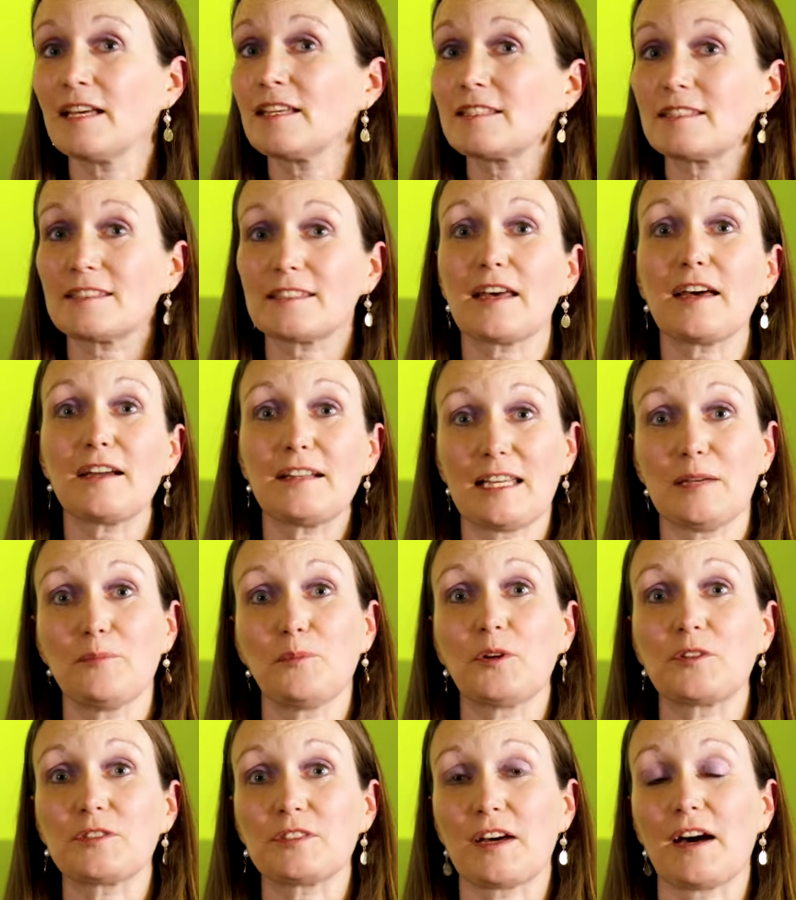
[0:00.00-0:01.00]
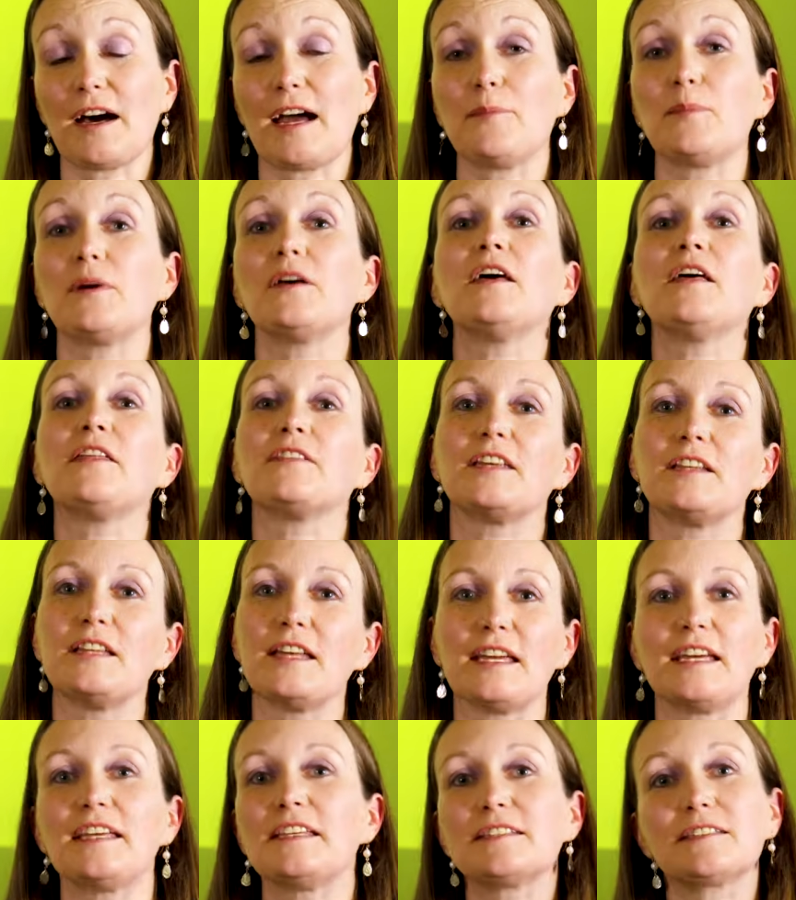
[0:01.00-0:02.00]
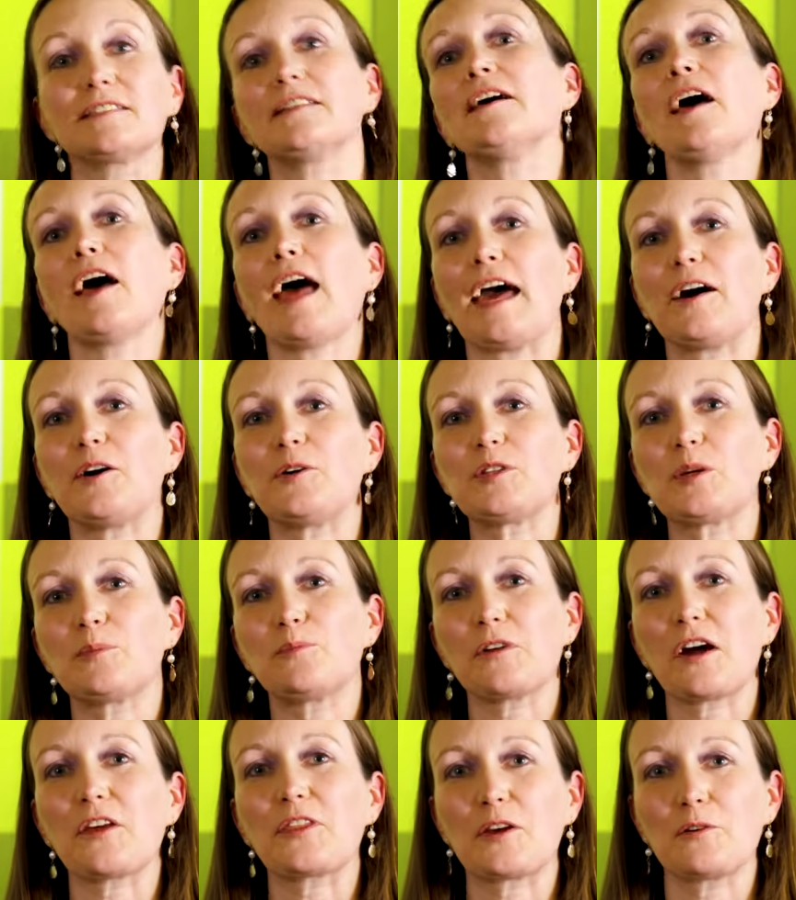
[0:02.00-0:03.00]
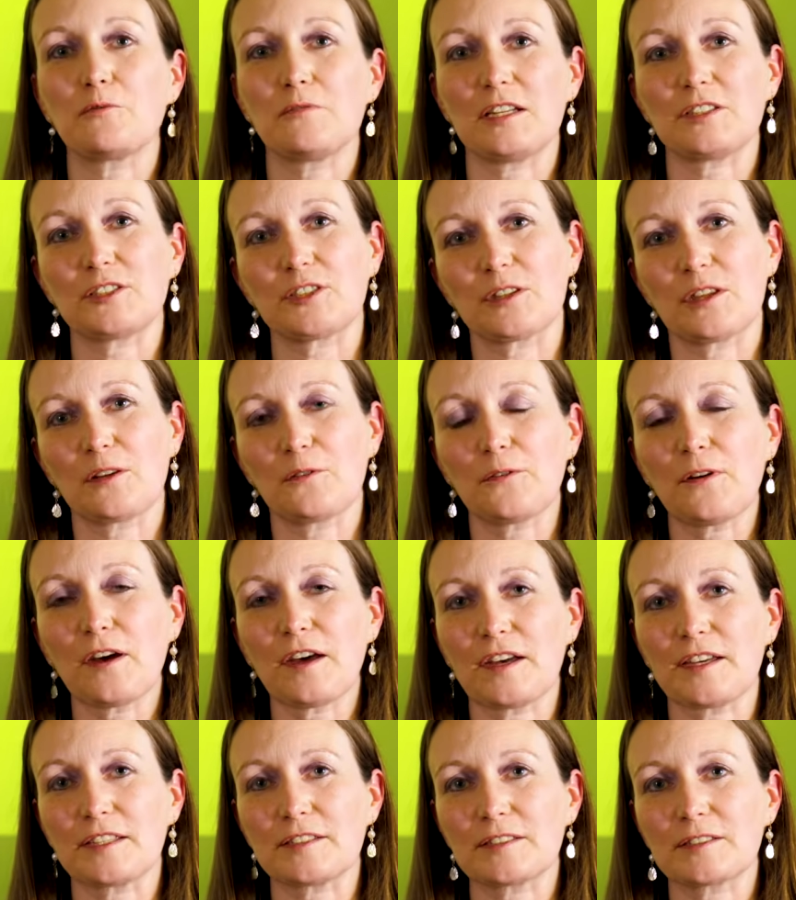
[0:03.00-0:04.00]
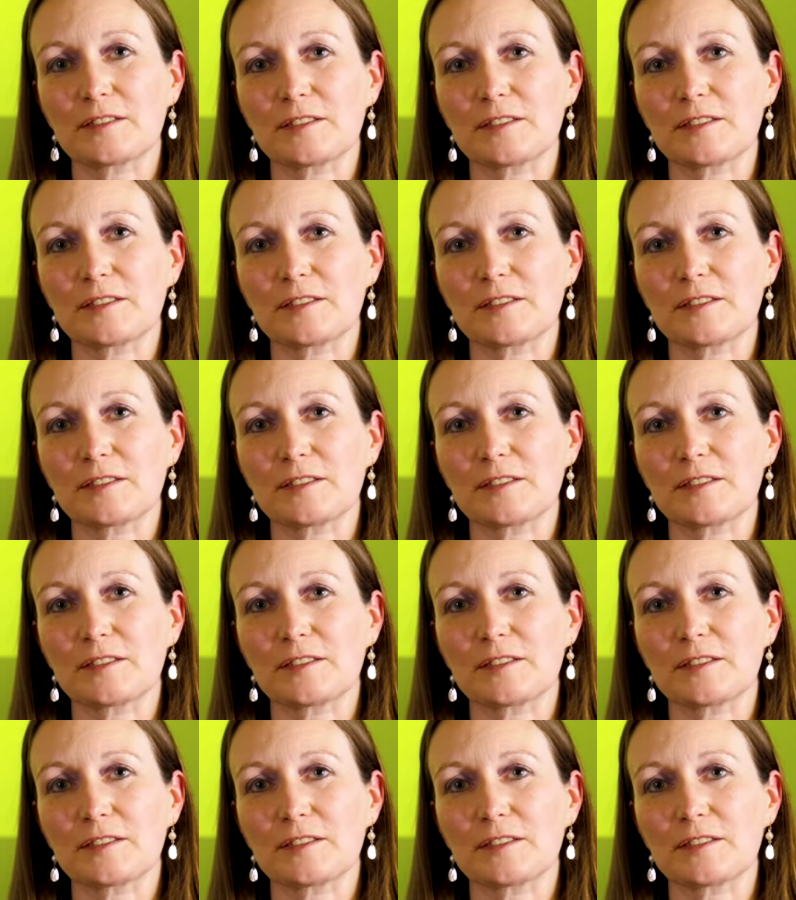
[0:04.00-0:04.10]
certainly more time than his elder brother Richard I.